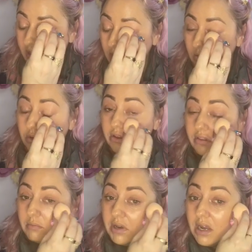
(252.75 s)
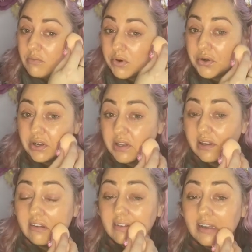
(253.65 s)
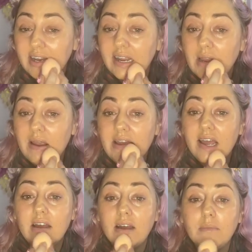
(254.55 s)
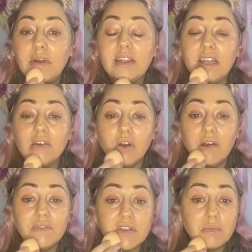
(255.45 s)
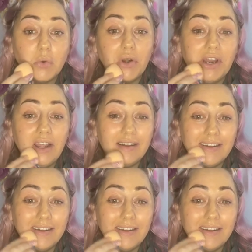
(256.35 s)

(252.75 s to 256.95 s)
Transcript: I ordered some nail products yesterday and they arrived this morning.